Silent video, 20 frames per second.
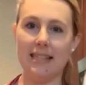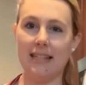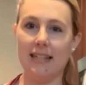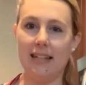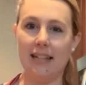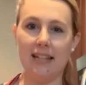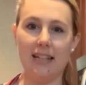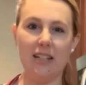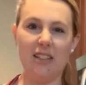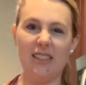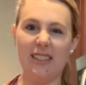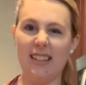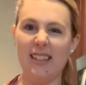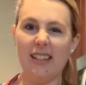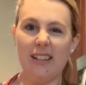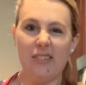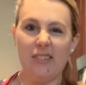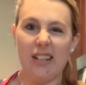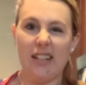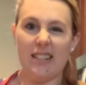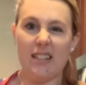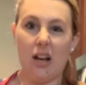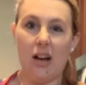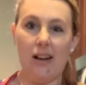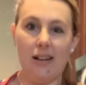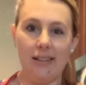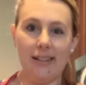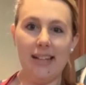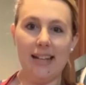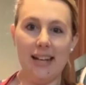You think of it as a
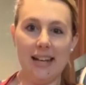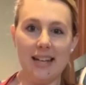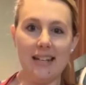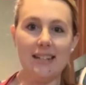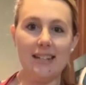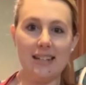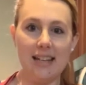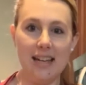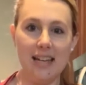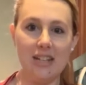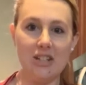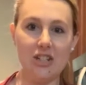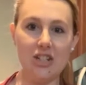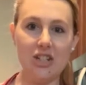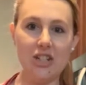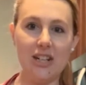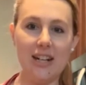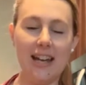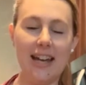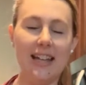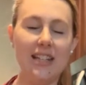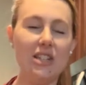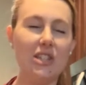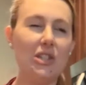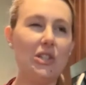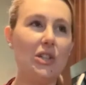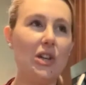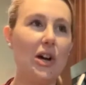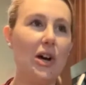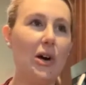holiday dish. And
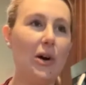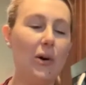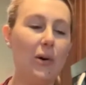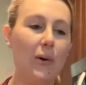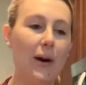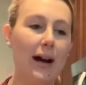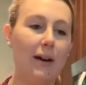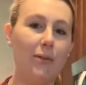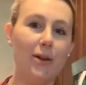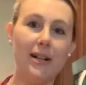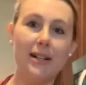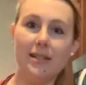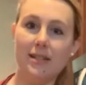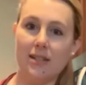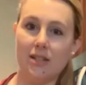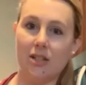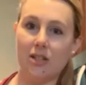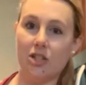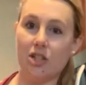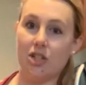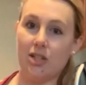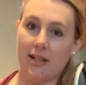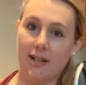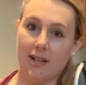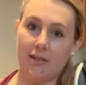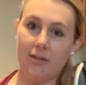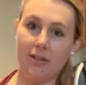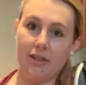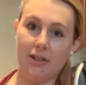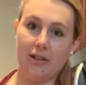so I wanted to
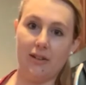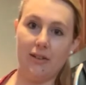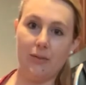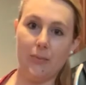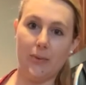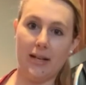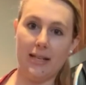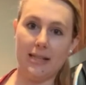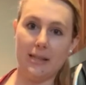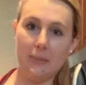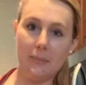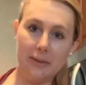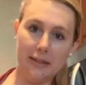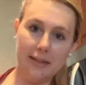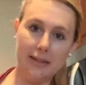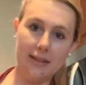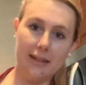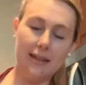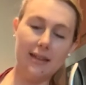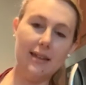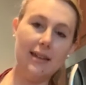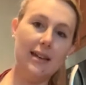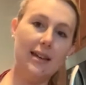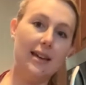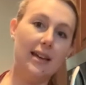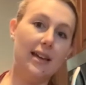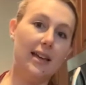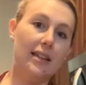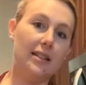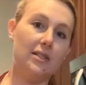share with y'all a recipe
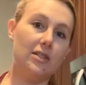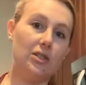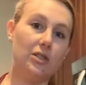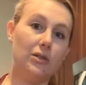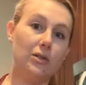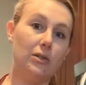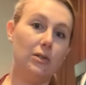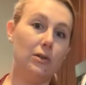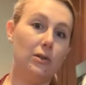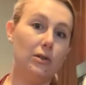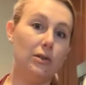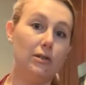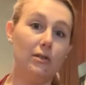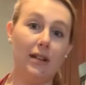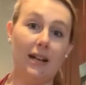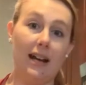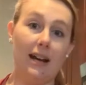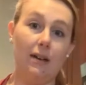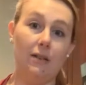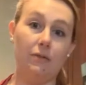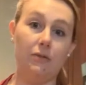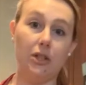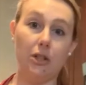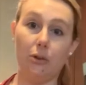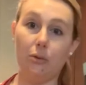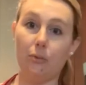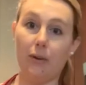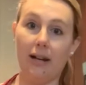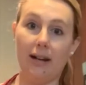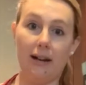you can have
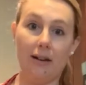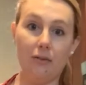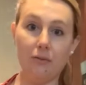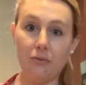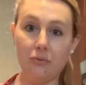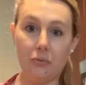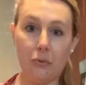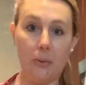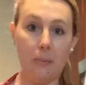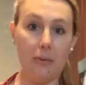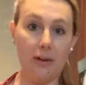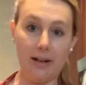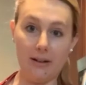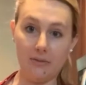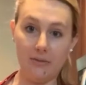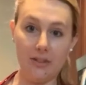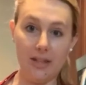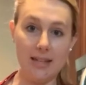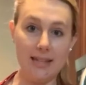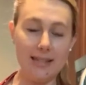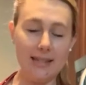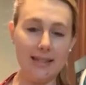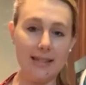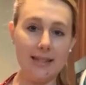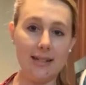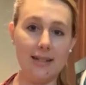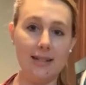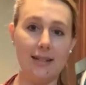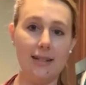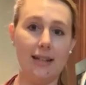year round for
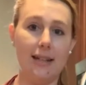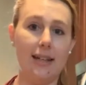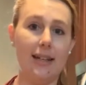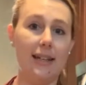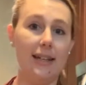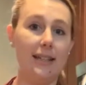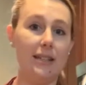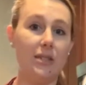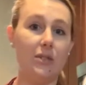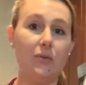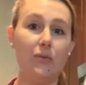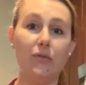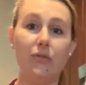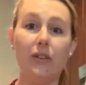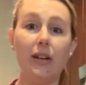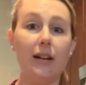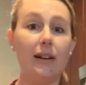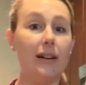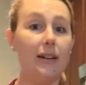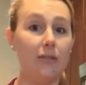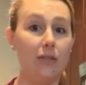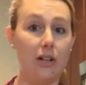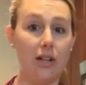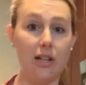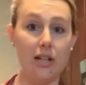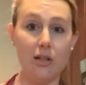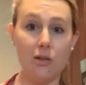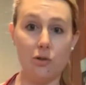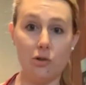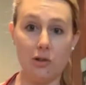breakfast. It's very,
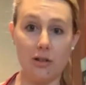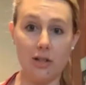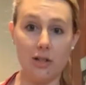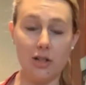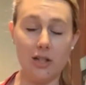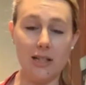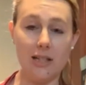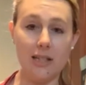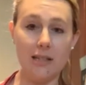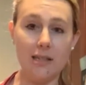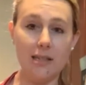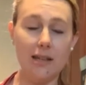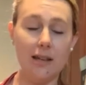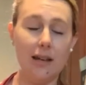very nutritious.